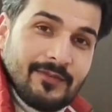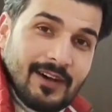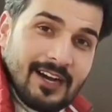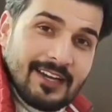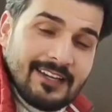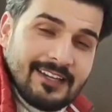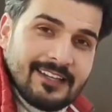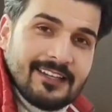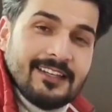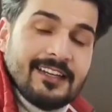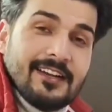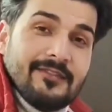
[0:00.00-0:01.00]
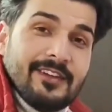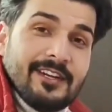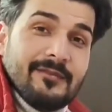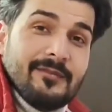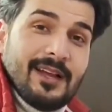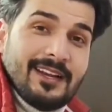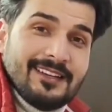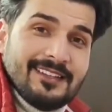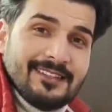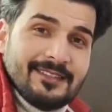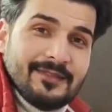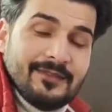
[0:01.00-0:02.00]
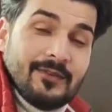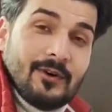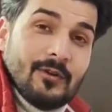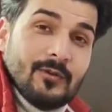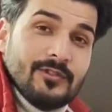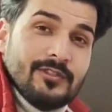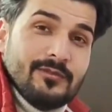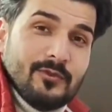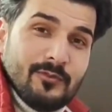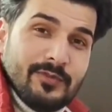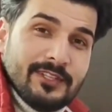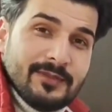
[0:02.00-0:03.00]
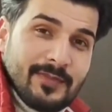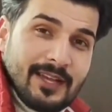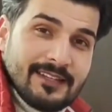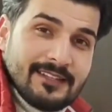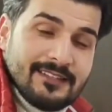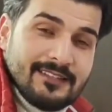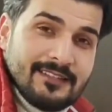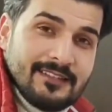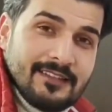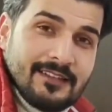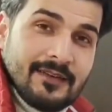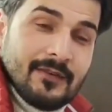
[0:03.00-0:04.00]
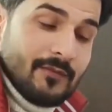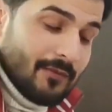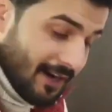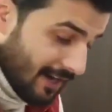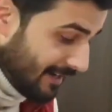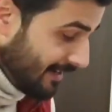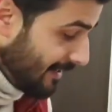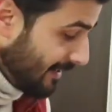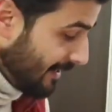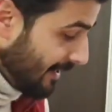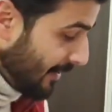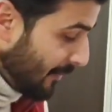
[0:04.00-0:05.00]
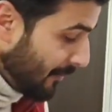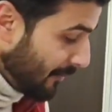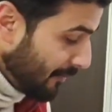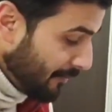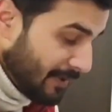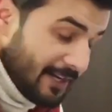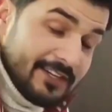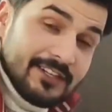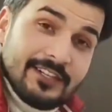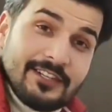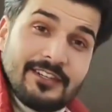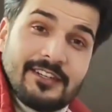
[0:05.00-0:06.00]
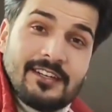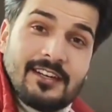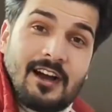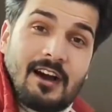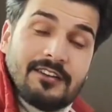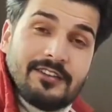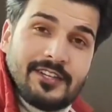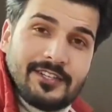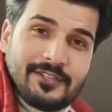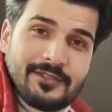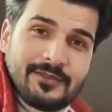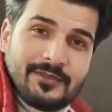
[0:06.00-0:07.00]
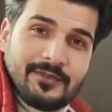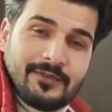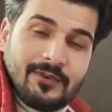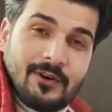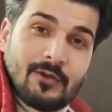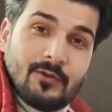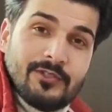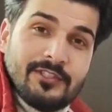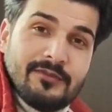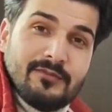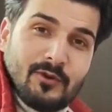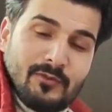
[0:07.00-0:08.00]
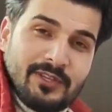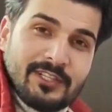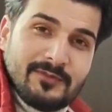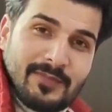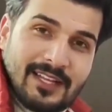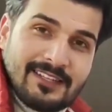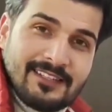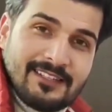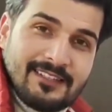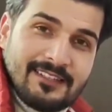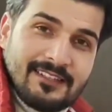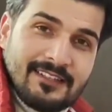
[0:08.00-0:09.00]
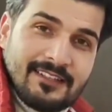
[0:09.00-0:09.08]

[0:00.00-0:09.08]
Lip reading: Why conveyor belts follows the Möbius pattern? Why printer cartridge follows the Möbius pattern?